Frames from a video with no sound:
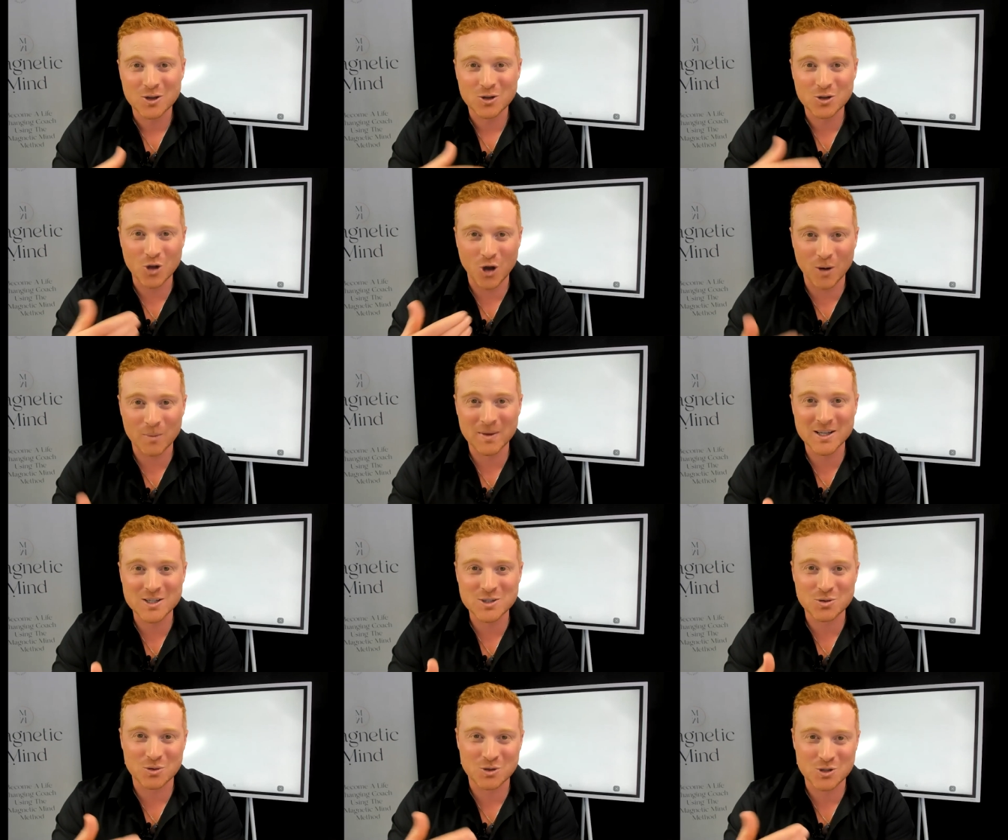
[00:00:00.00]

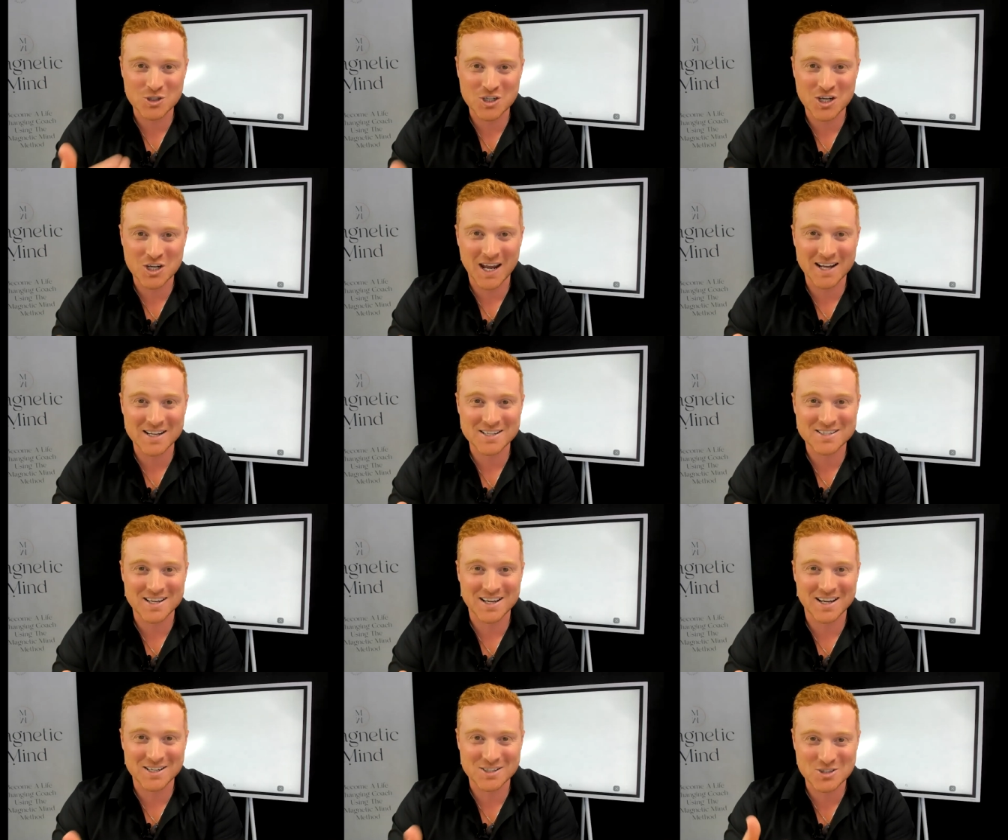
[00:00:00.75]
comment or chat
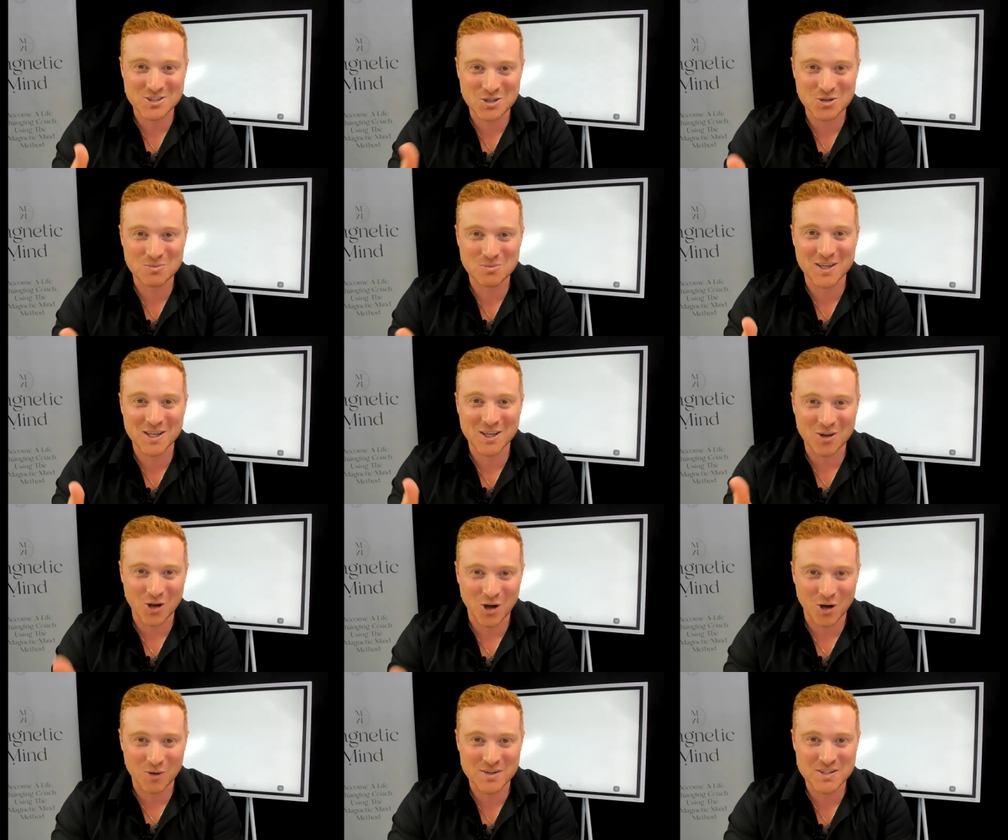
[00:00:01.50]
to me,
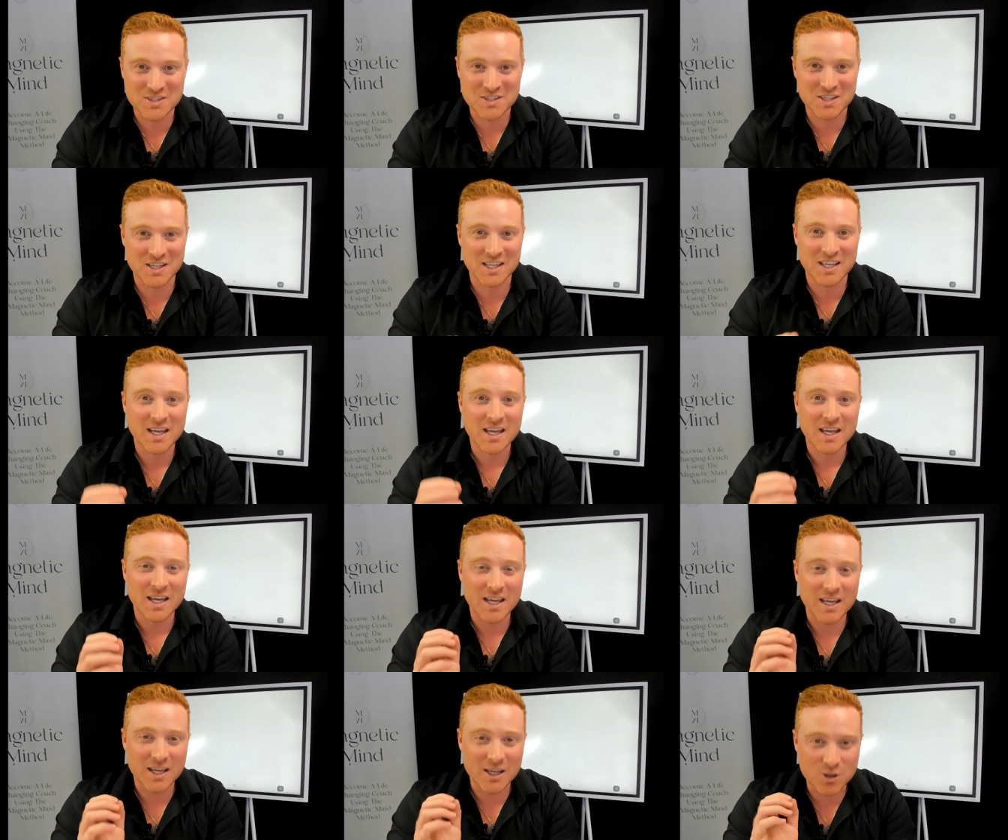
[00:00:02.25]
obviously.
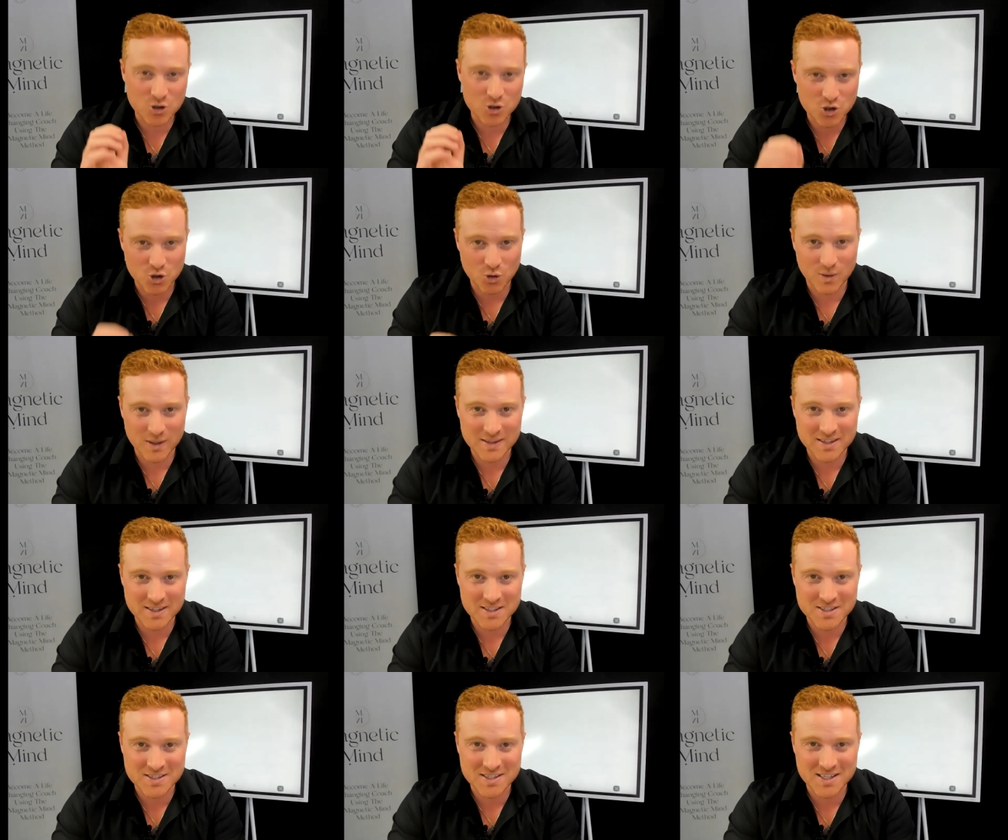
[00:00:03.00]
Enjoy
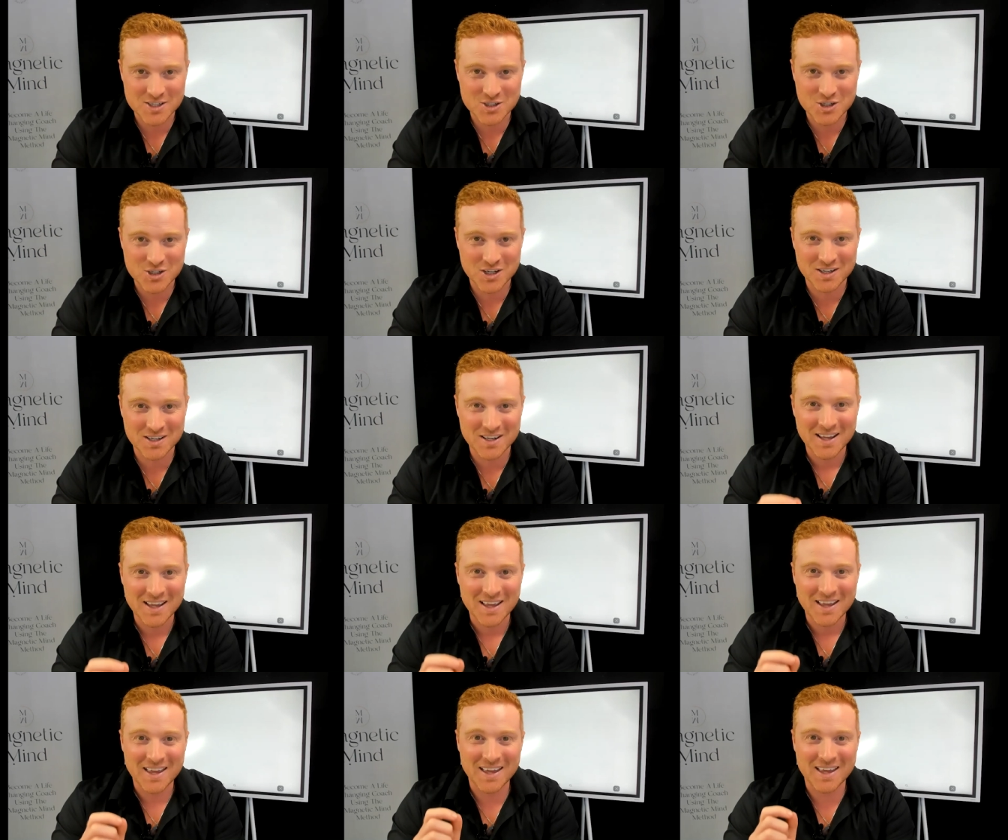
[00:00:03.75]
this session
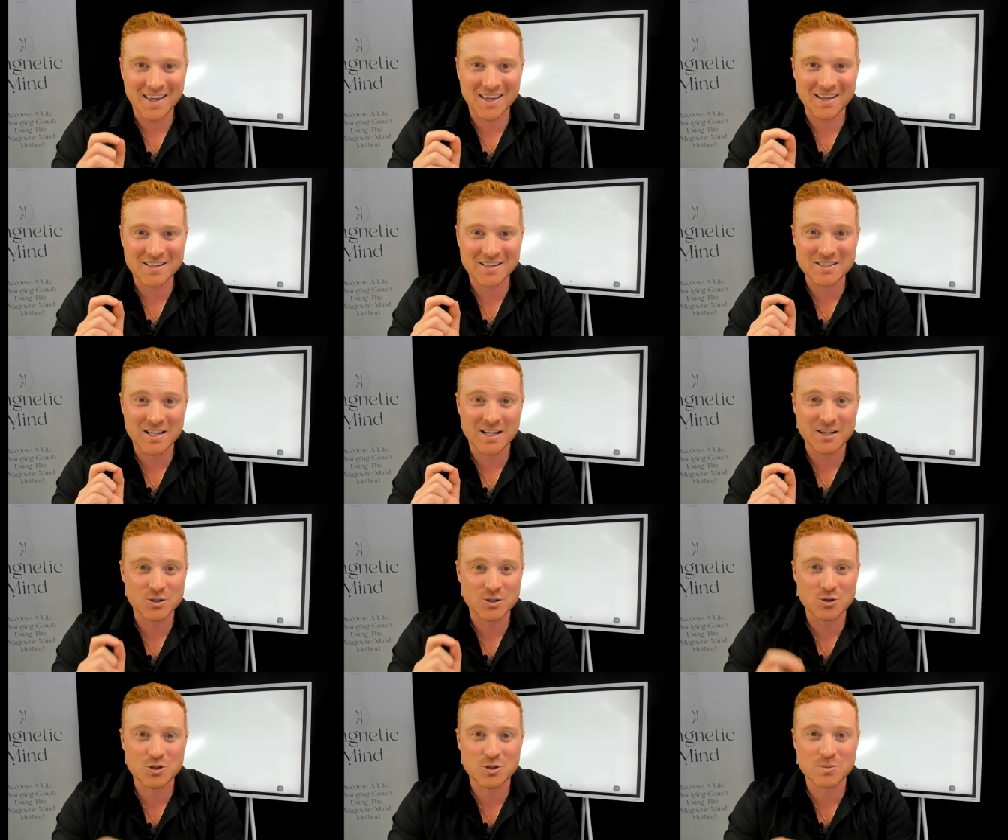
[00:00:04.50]
and
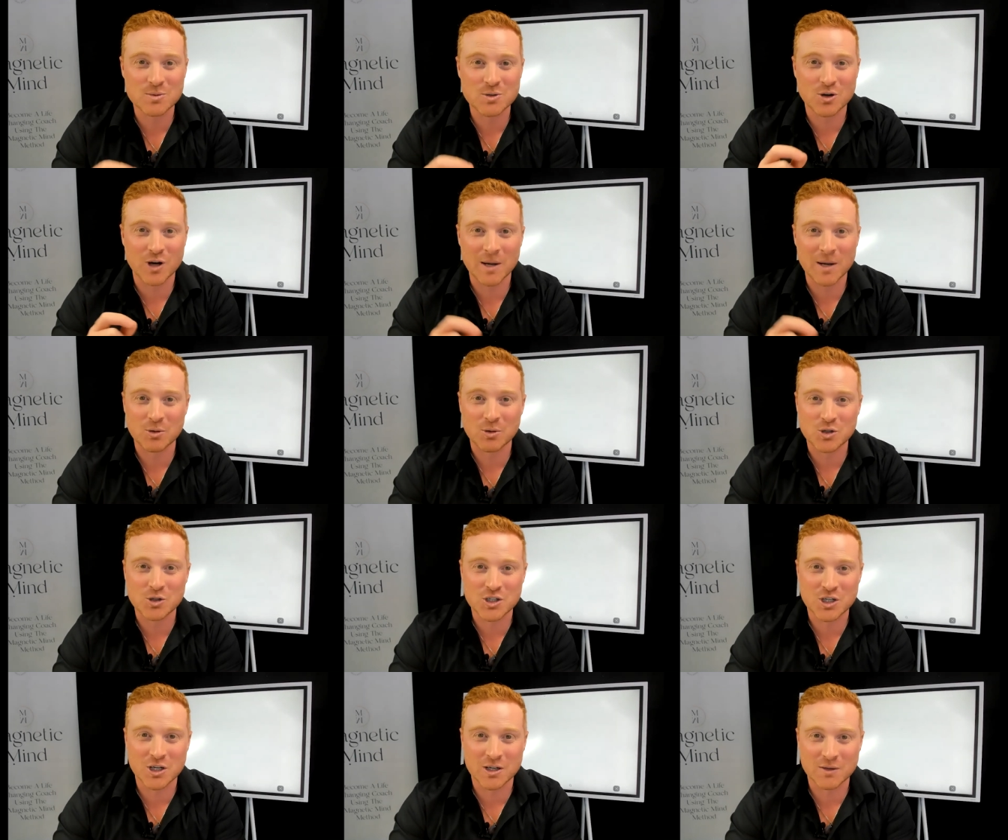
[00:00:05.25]
do subscribe or
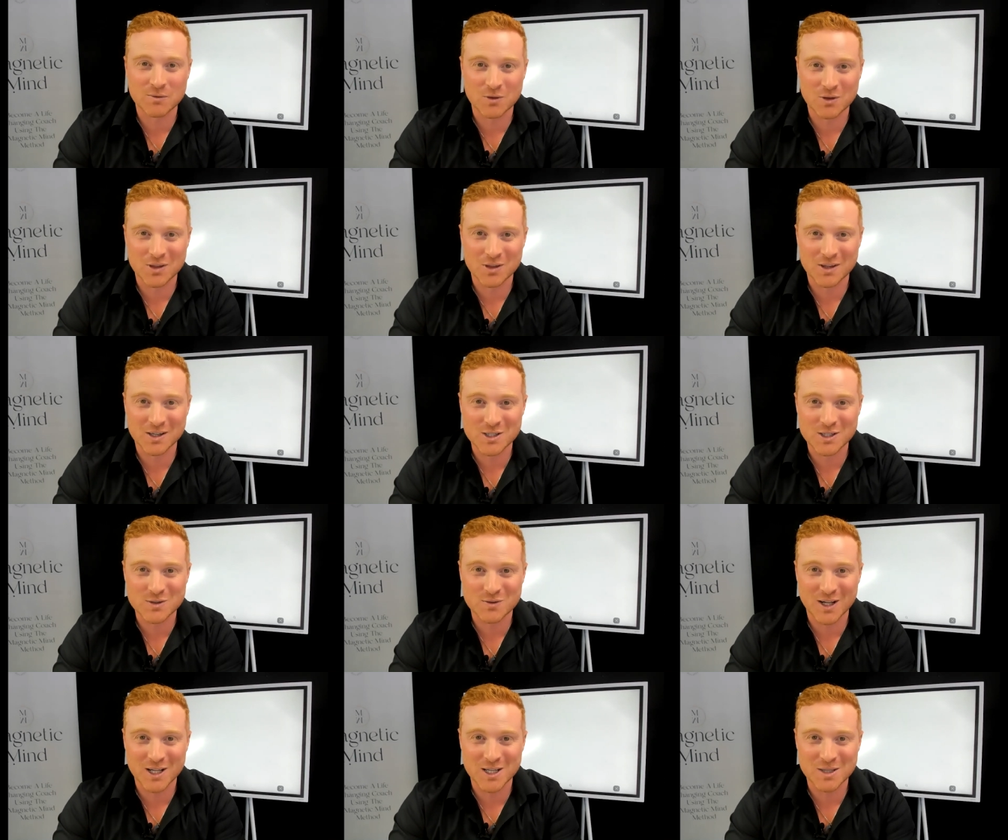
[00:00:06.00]
share it if you think
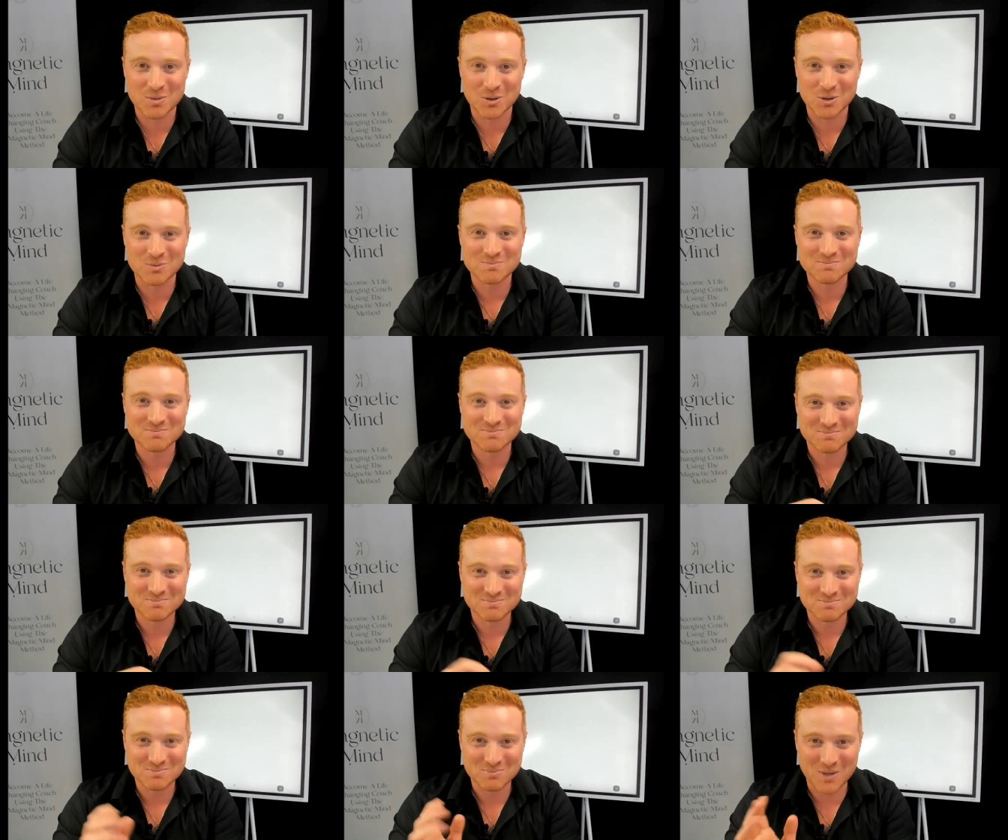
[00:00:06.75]
it's valuable.
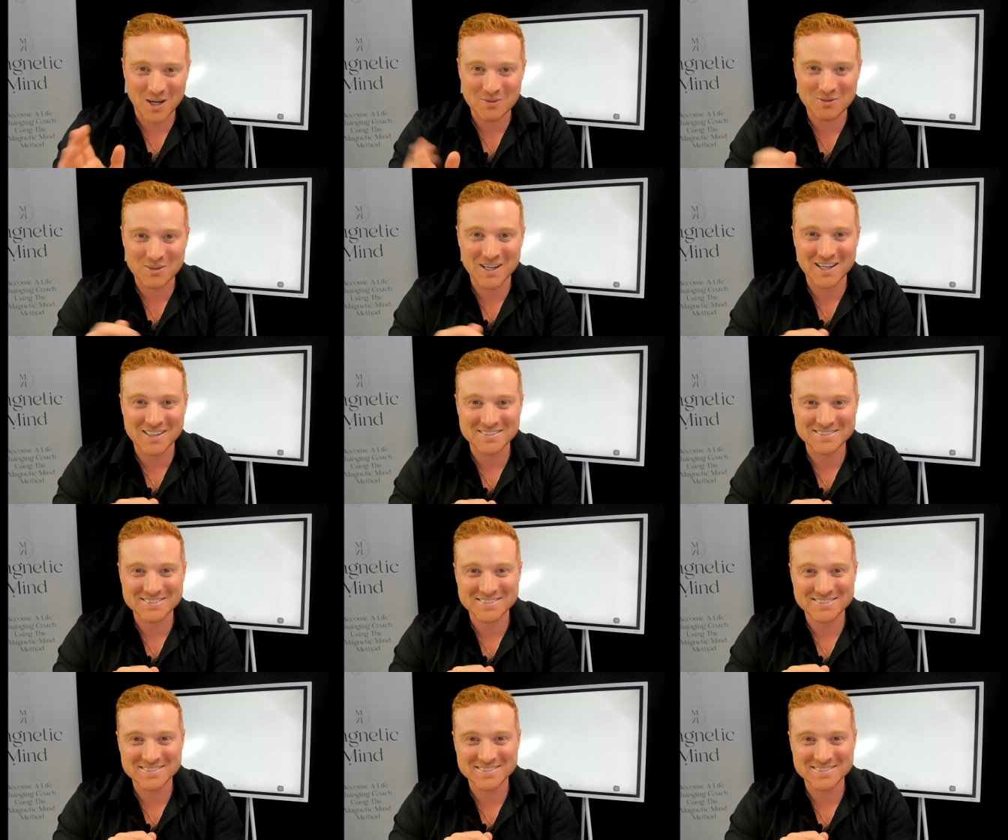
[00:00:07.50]
Bye for now.